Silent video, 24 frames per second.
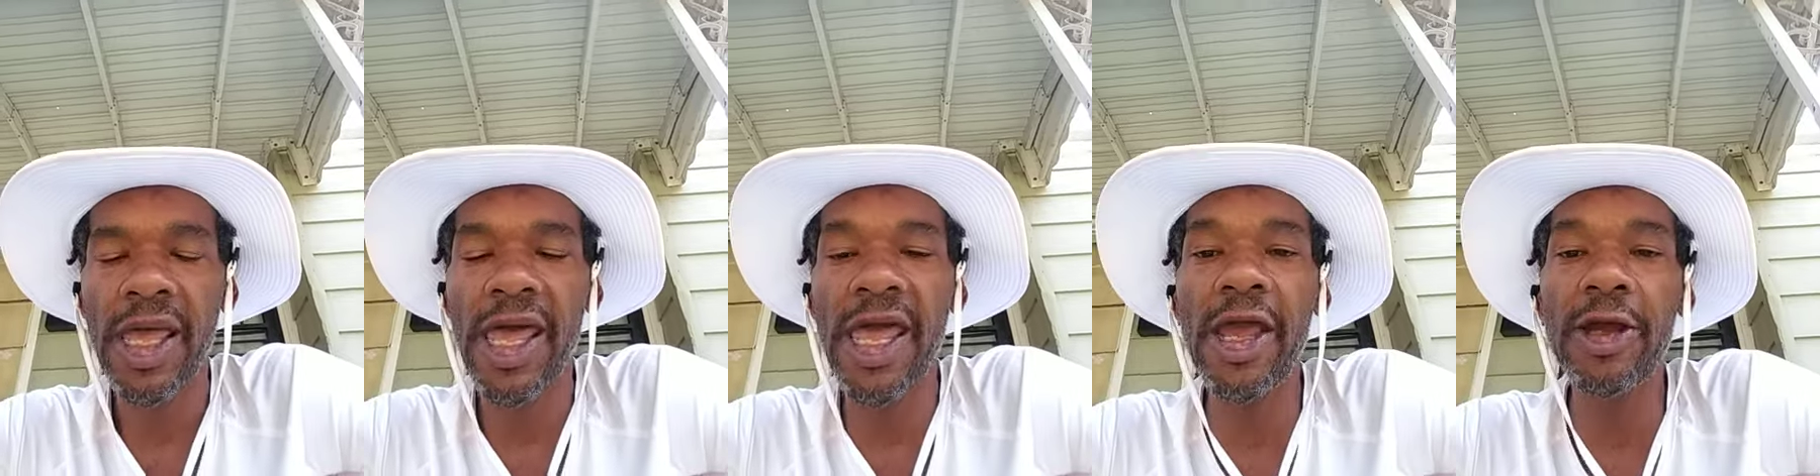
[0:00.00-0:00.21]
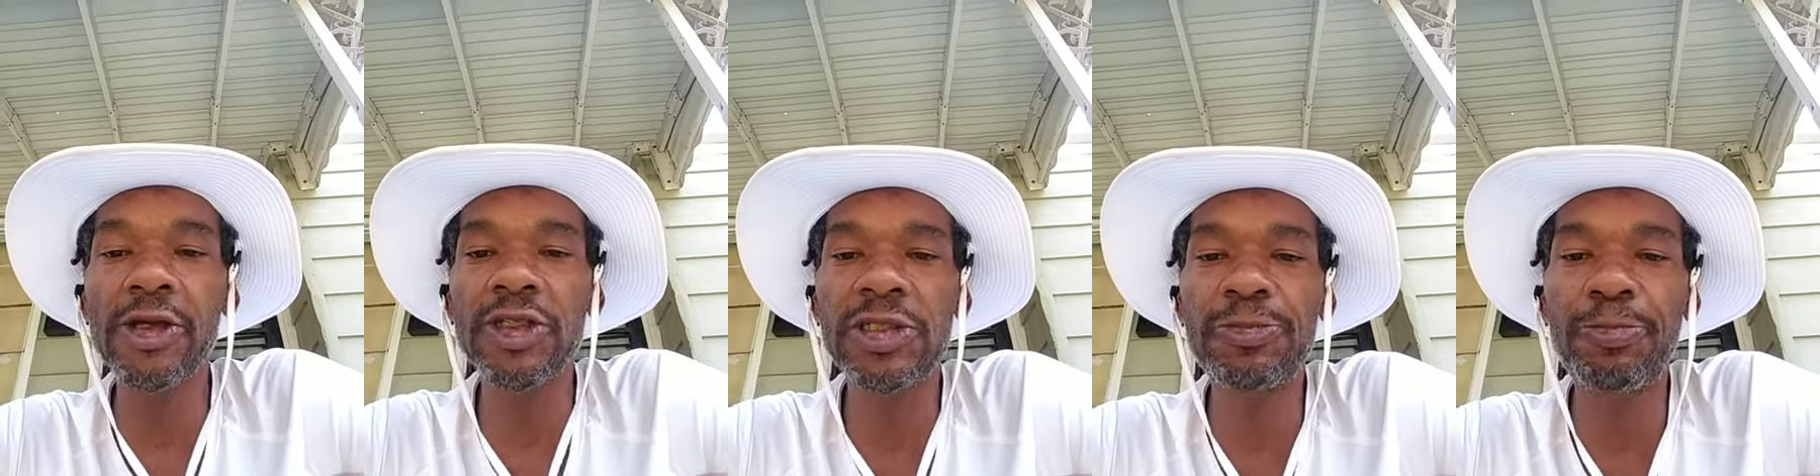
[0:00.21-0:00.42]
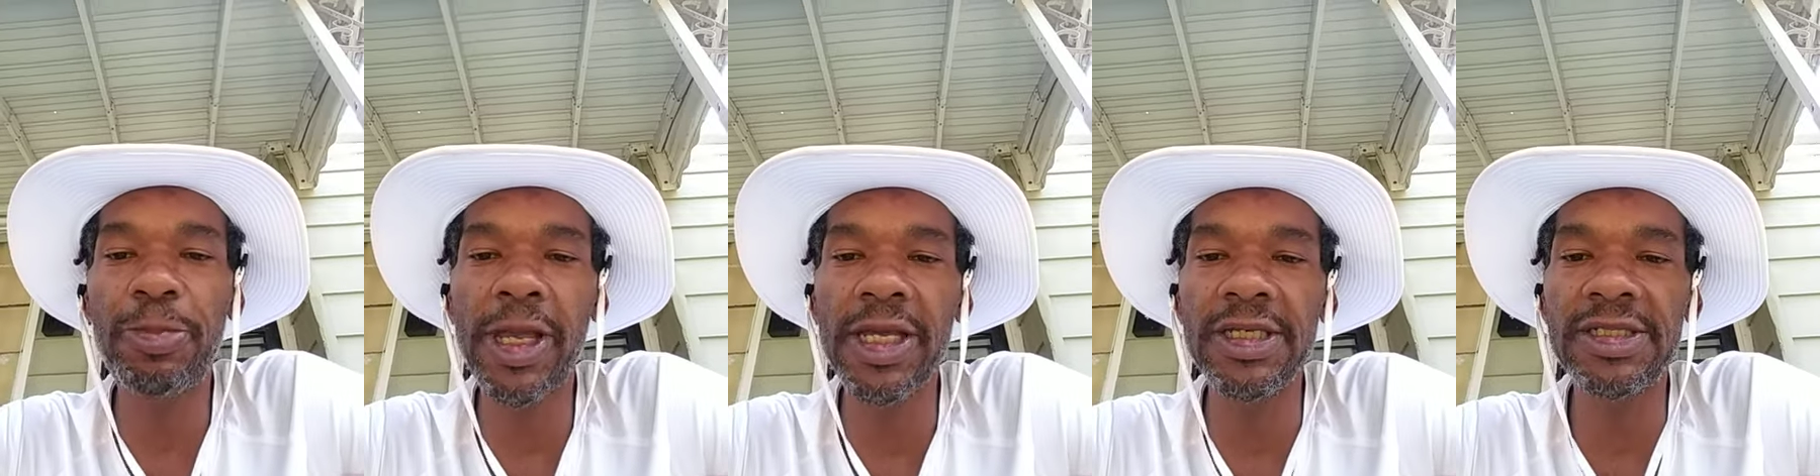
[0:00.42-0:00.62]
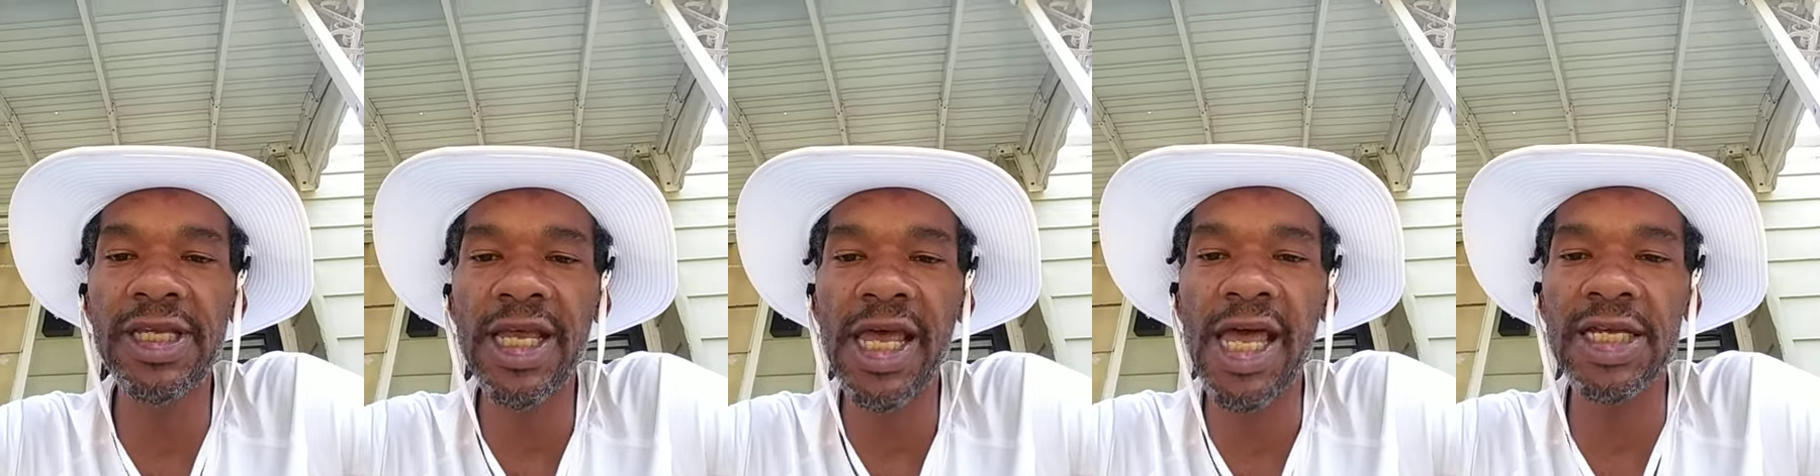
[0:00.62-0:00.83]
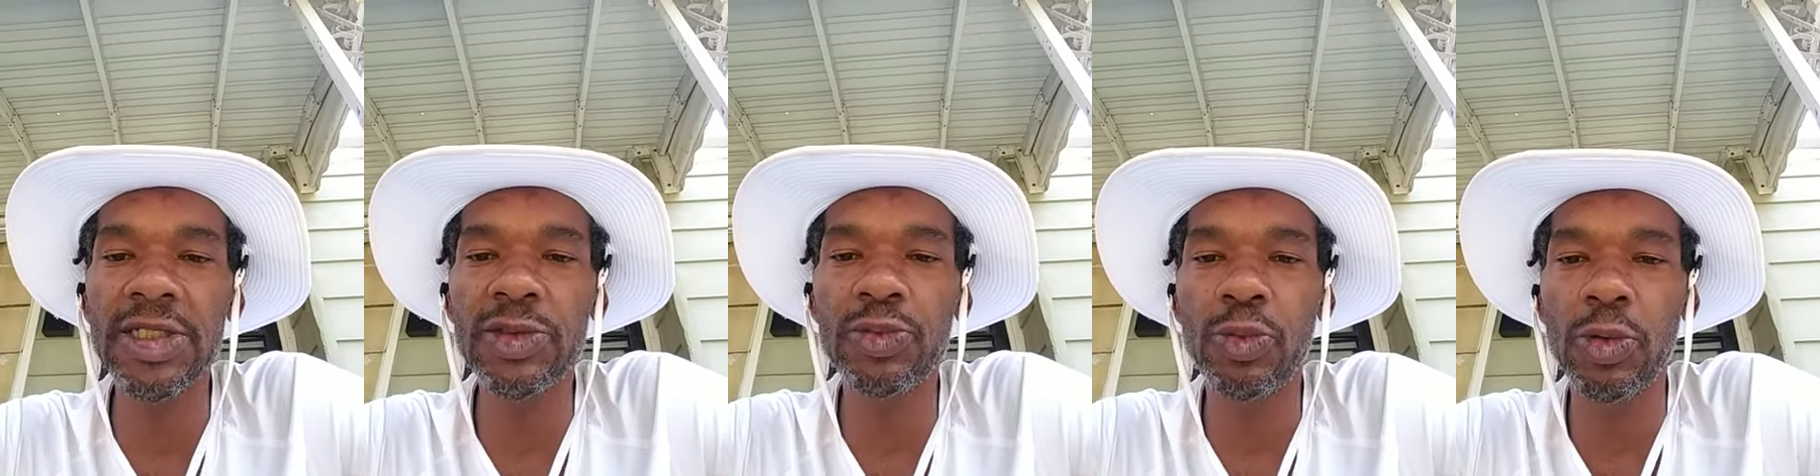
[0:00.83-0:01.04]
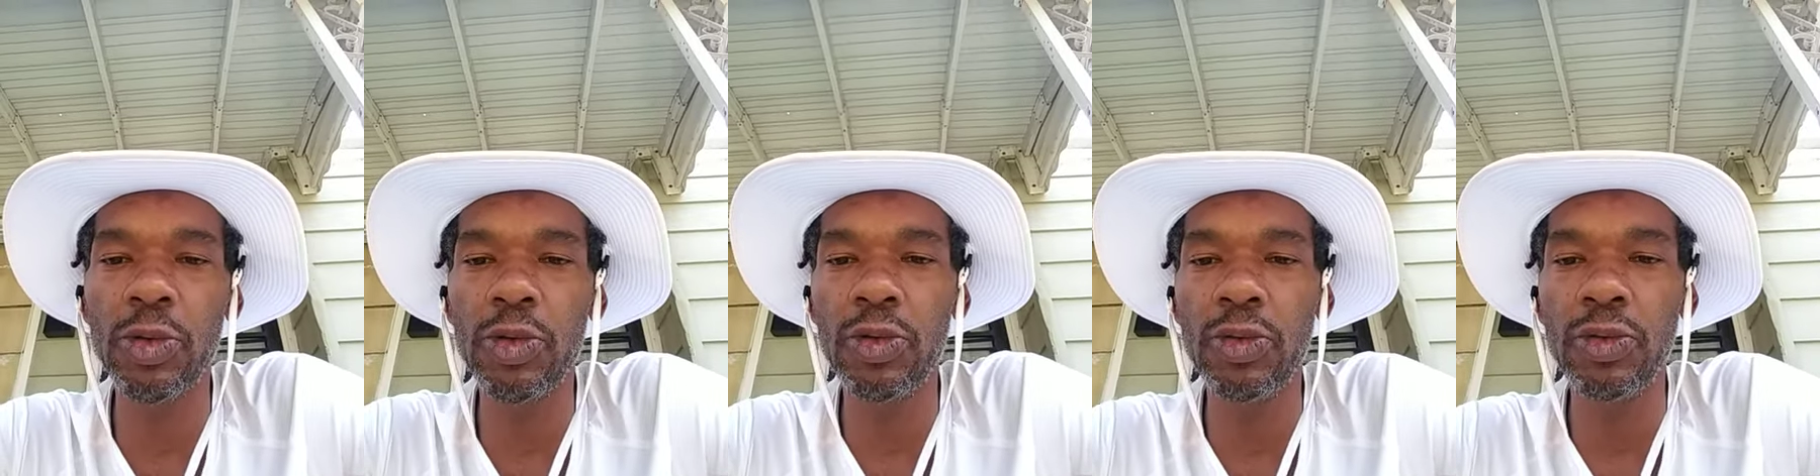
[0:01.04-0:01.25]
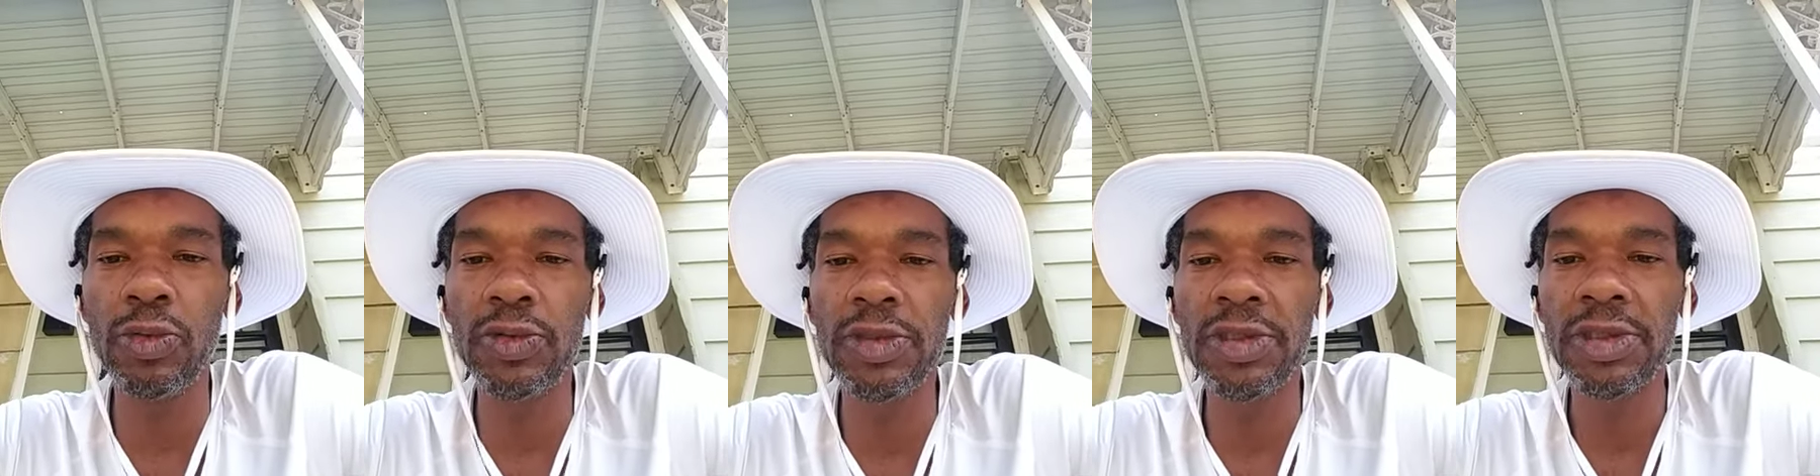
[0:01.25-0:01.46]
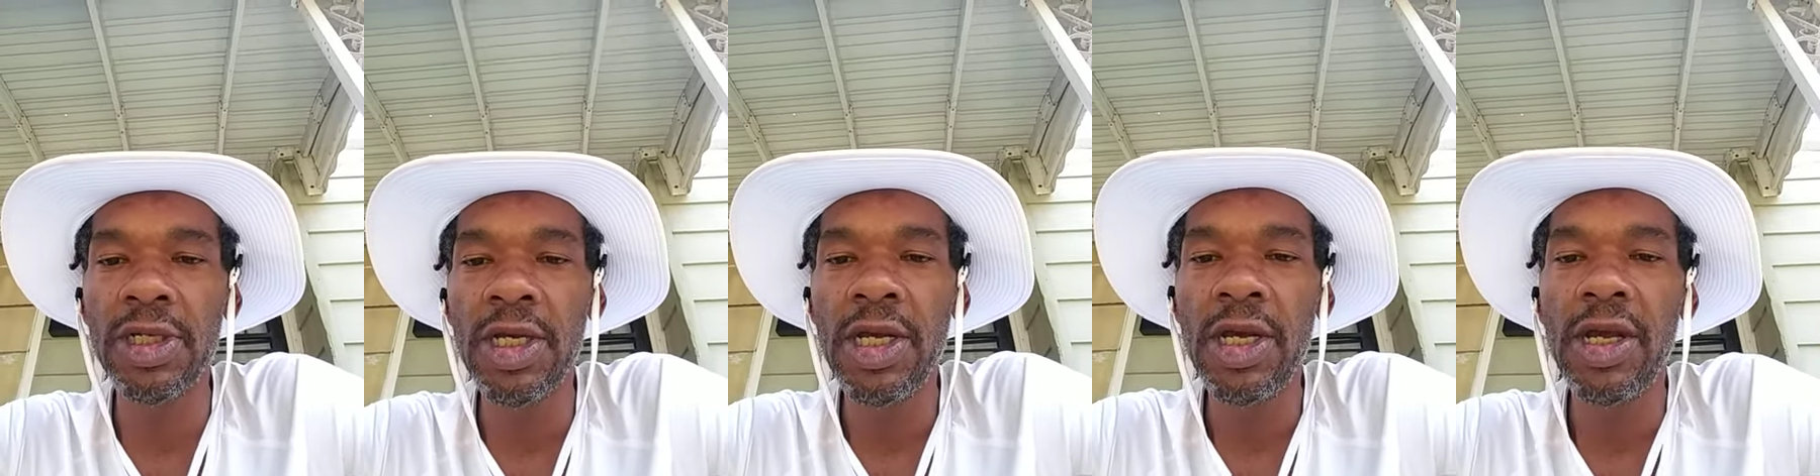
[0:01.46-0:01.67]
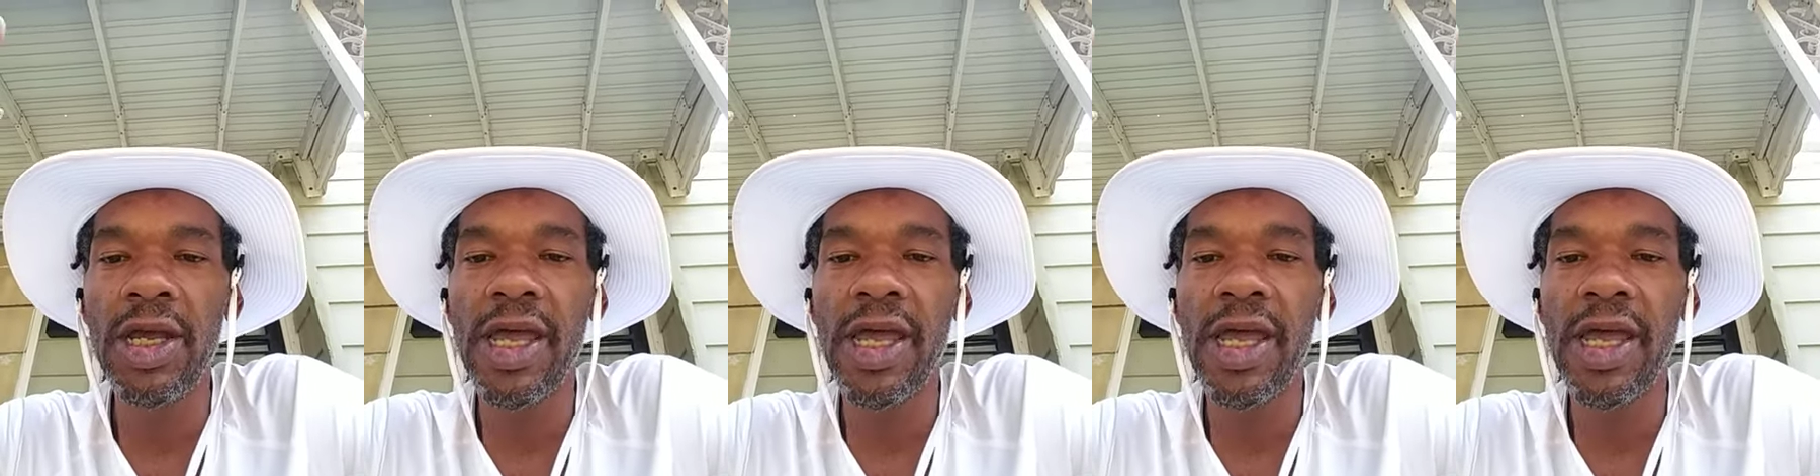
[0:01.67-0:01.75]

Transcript: Airspace has rules.